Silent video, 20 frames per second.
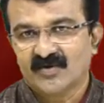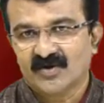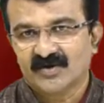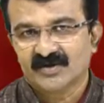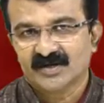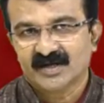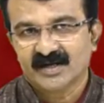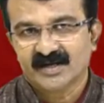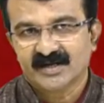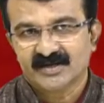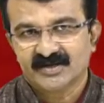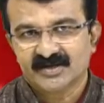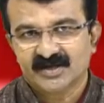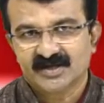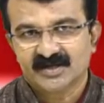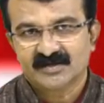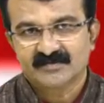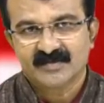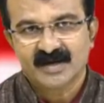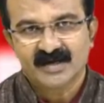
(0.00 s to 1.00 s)
won the
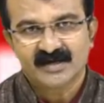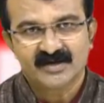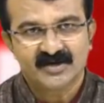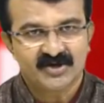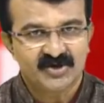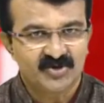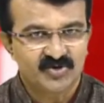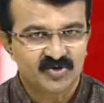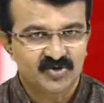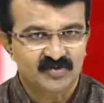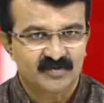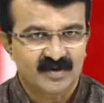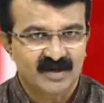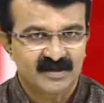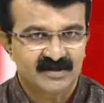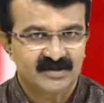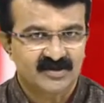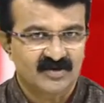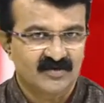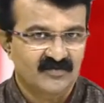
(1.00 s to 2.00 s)
elections by a huge
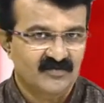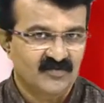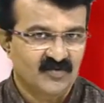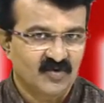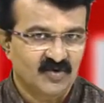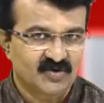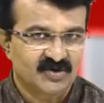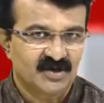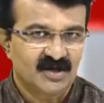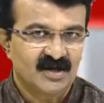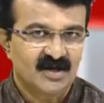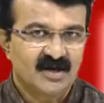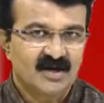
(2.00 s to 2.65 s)
margin of votes.